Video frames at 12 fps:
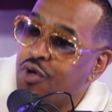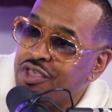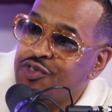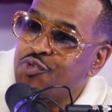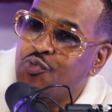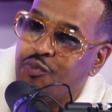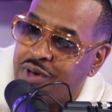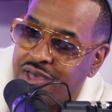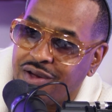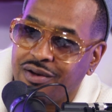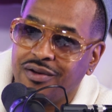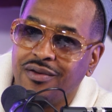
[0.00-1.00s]
What you
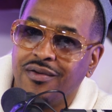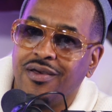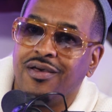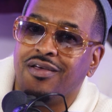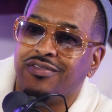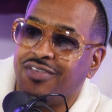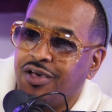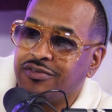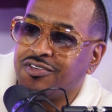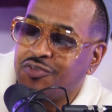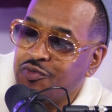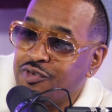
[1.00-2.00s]
wear
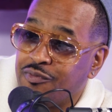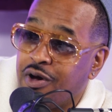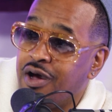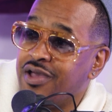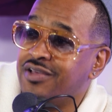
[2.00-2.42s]
tells us who you are.